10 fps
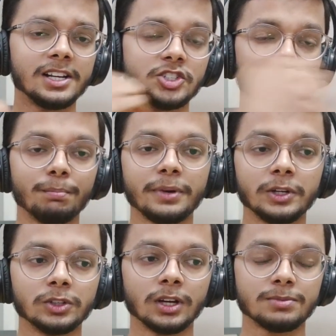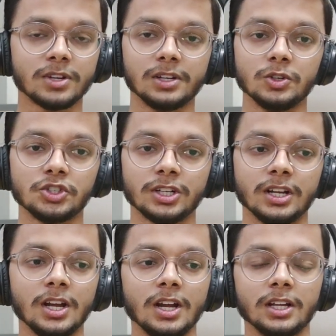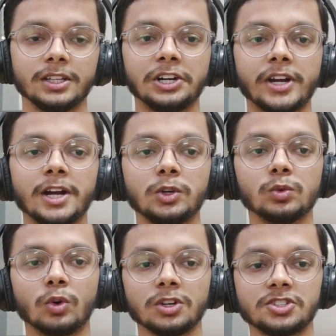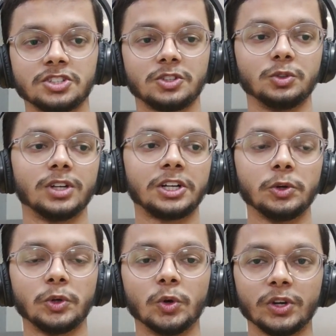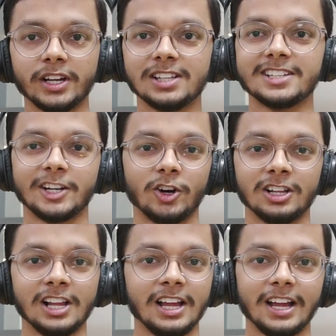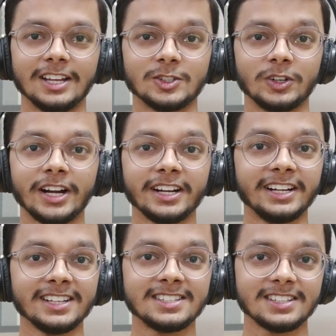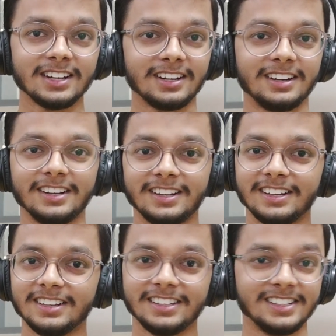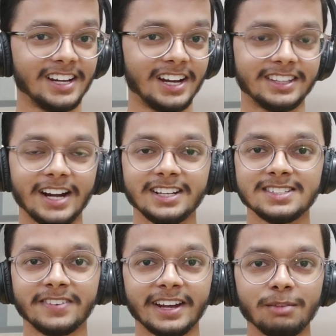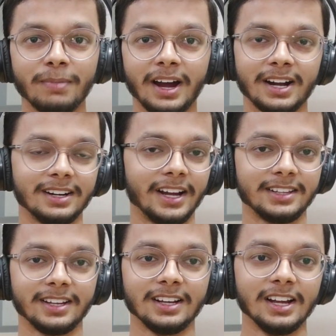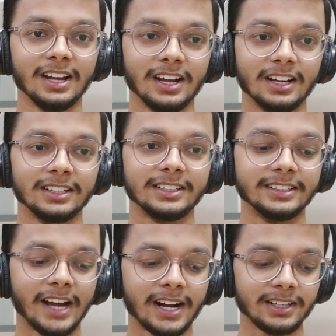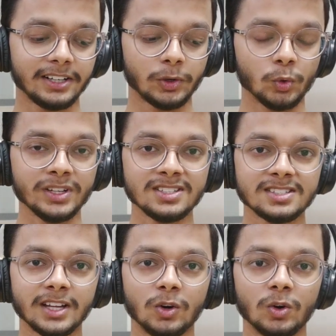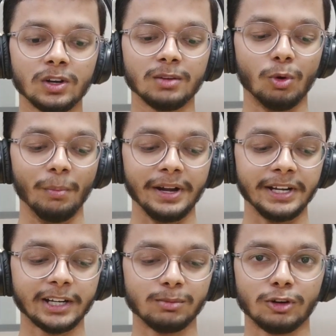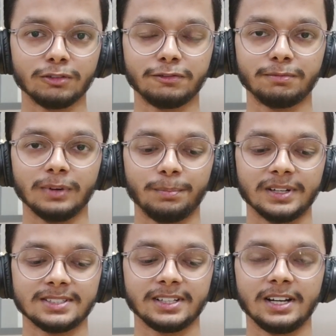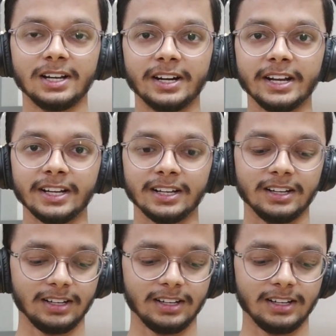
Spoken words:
jump into the solution. They try to watch through the tutorials and all. So like it is, that is very bad. I think that ruins the whole momentum of a person learning.